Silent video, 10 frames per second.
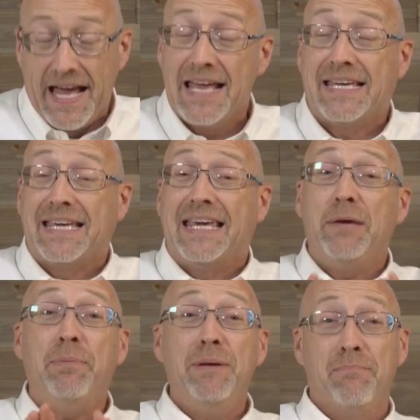Hey,
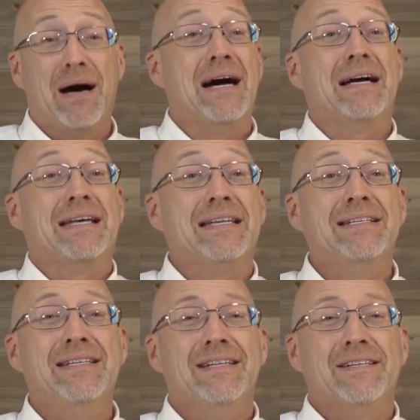keep in
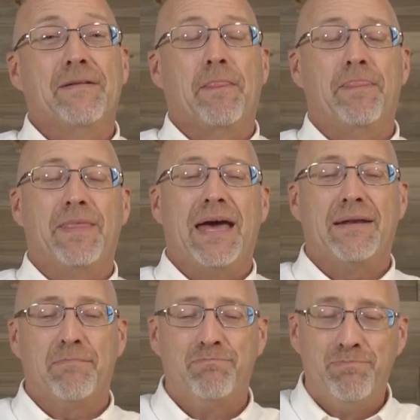mind
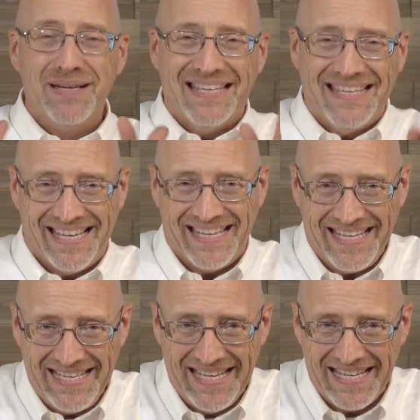that
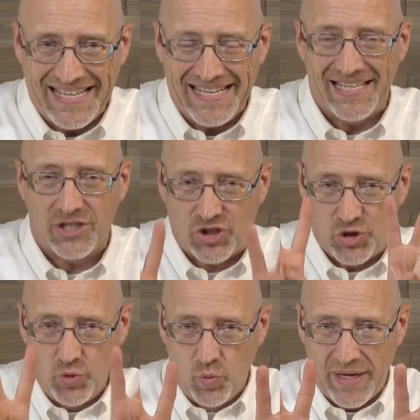beginning in
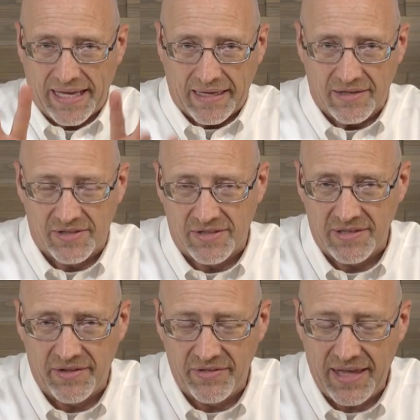2
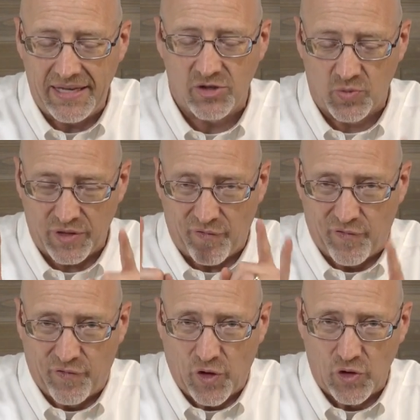weeks, that is with the
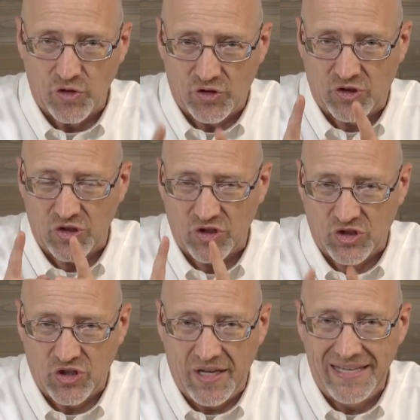first
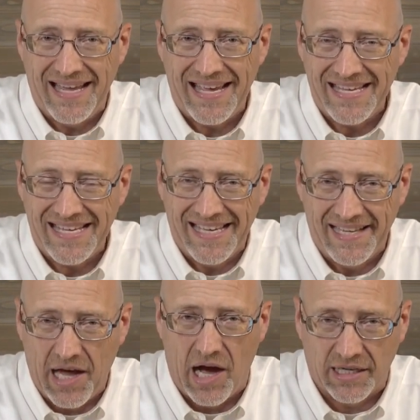Sunday
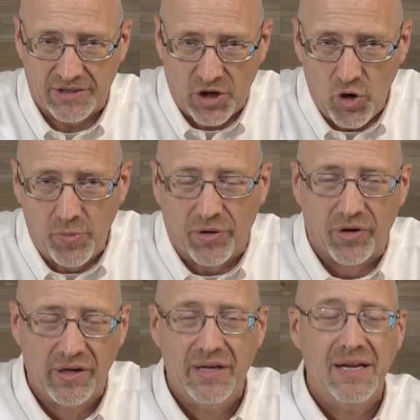in
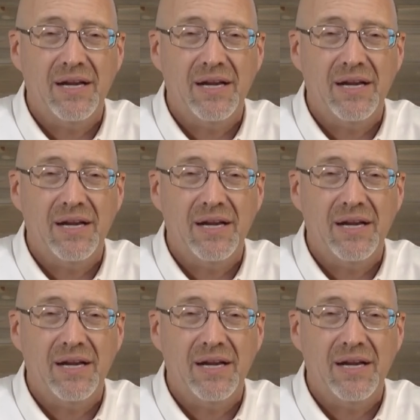October,